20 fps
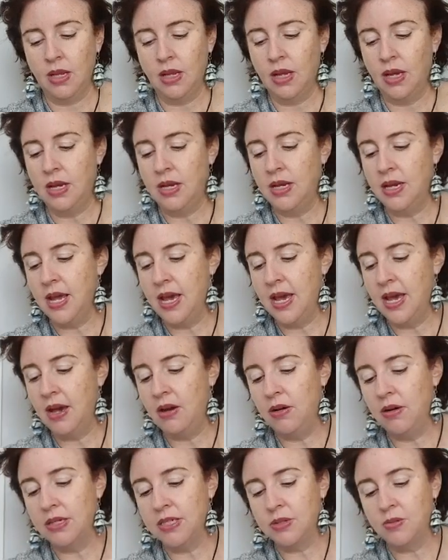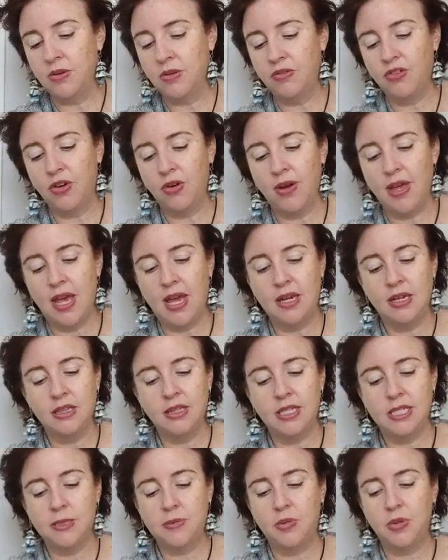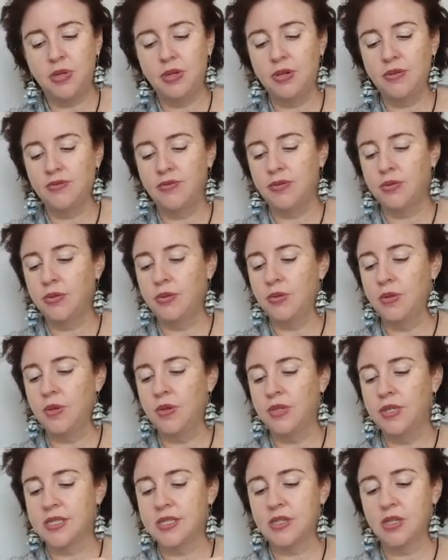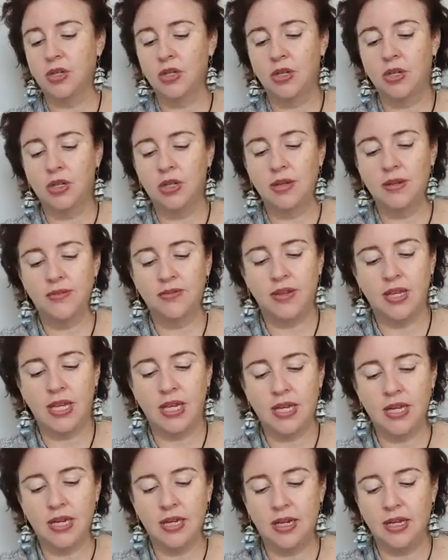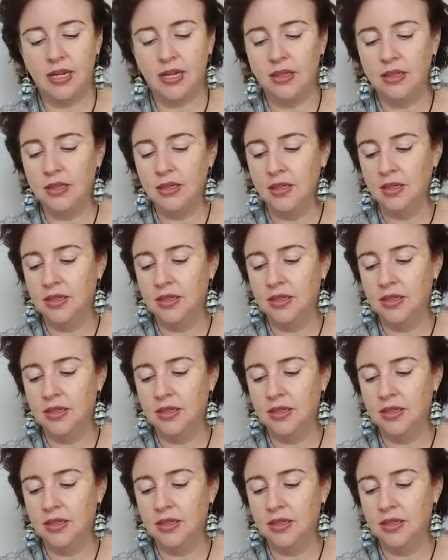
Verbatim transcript: And now as we've created this beautiful circle of healing,